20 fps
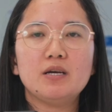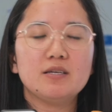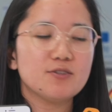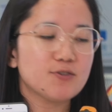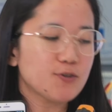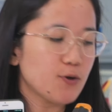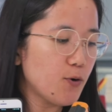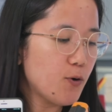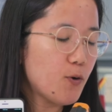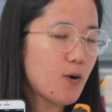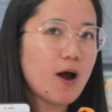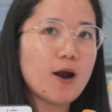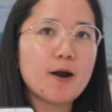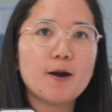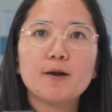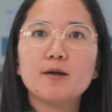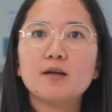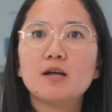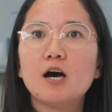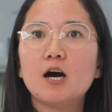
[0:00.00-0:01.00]
So
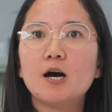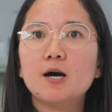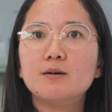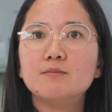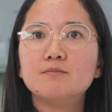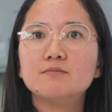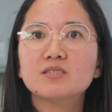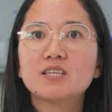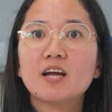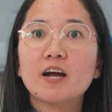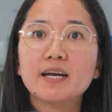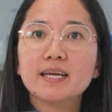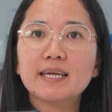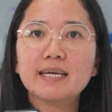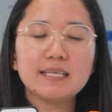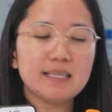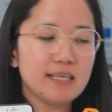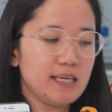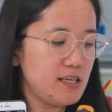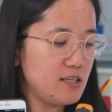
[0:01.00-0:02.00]
our
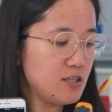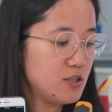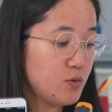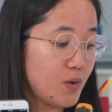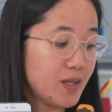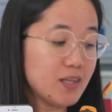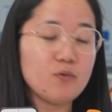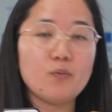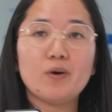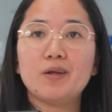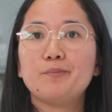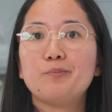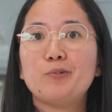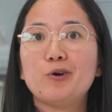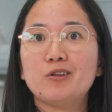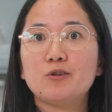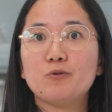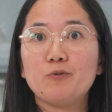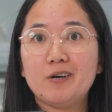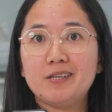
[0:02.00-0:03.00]
target is
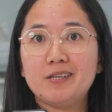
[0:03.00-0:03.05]
21.1.